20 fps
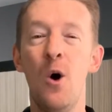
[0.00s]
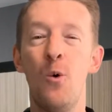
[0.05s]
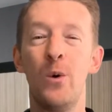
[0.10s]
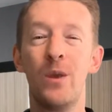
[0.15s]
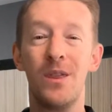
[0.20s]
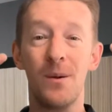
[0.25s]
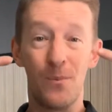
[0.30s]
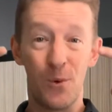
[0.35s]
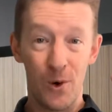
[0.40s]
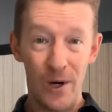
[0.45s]

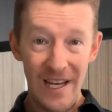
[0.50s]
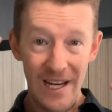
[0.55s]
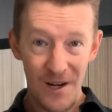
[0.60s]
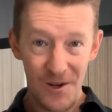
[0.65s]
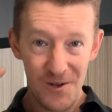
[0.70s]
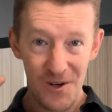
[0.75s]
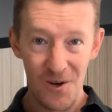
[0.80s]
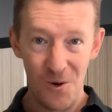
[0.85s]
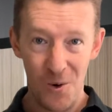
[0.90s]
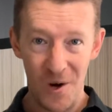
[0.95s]
with the
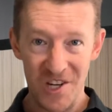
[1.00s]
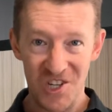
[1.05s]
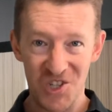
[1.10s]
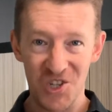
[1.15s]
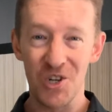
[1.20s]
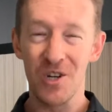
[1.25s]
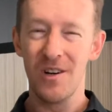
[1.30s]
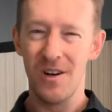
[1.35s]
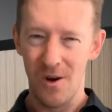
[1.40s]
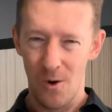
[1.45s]
preloaded
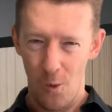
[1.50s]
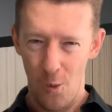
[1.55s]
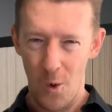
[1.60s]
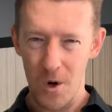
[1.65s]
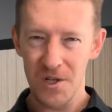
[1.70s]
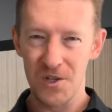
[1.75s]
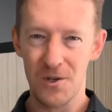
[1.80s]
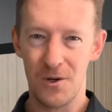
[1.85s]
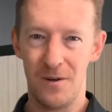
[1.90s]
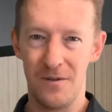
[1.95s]
question,
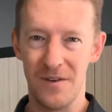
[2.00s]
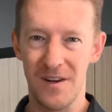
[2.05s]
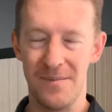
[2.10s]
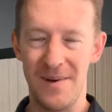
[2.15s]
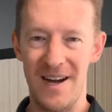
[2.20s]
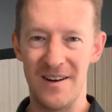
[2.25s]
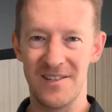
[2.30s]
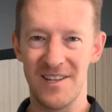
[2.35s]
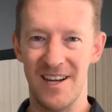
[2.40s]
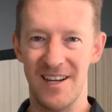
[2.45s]
what's awful
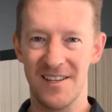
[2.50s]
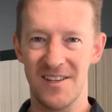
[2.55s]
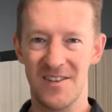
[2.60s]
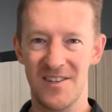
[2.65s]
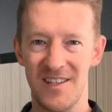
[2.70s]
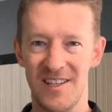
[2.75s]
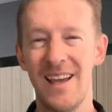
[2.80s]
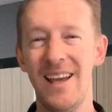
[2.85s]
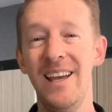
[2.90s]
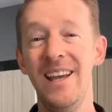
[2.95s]
about us?